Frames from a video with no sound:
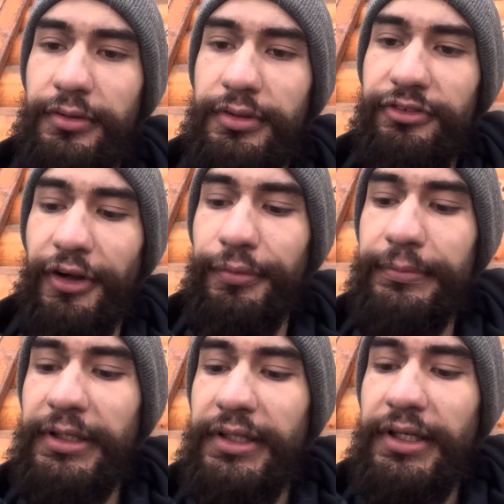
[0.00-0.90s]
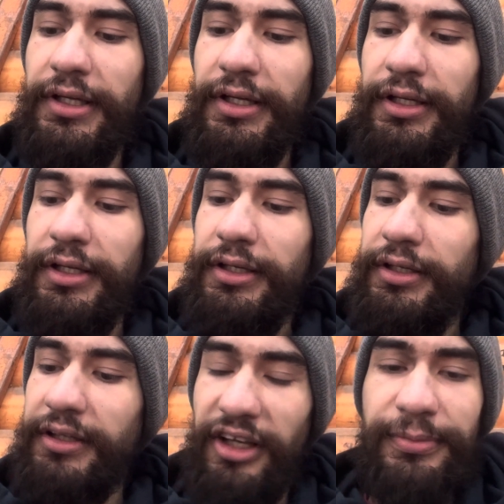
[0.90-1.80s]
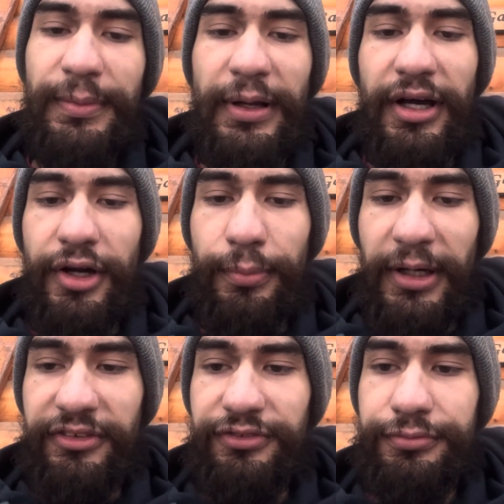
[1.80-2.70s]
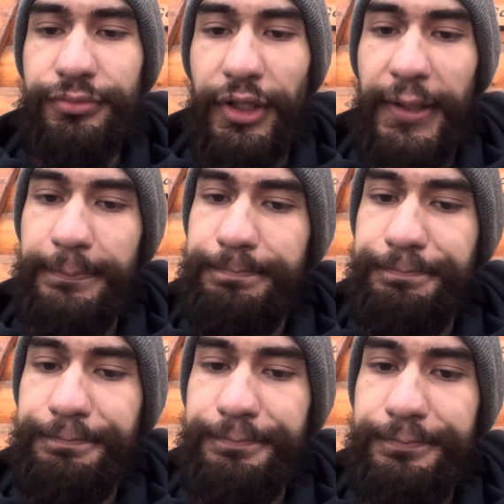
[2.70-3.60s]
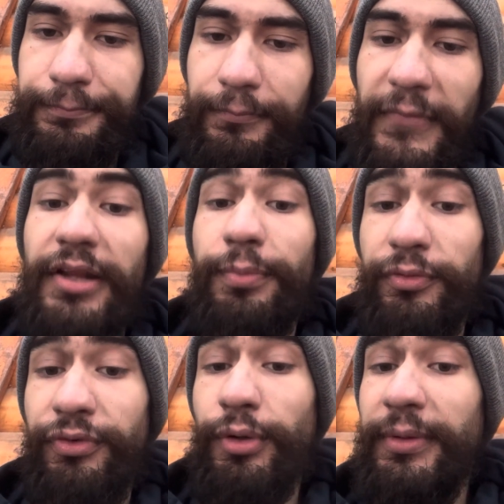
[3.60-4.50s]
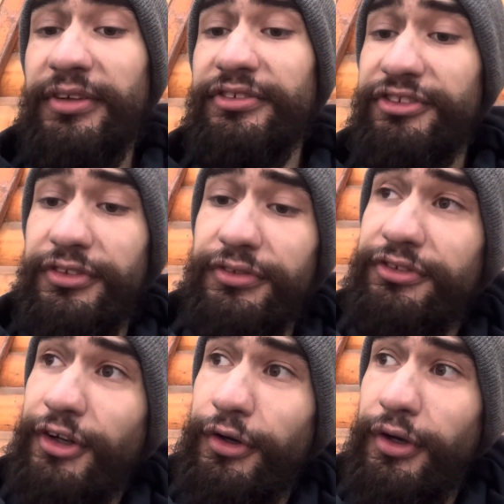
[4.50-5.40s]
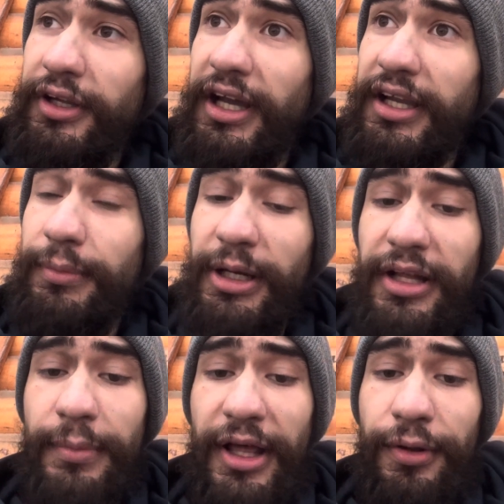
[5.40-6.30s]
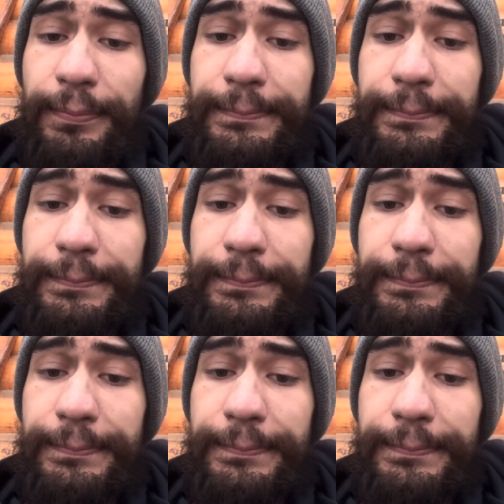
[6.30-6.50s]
So, cost me about 100 bucks, right? Performance starter I got coming in the mail,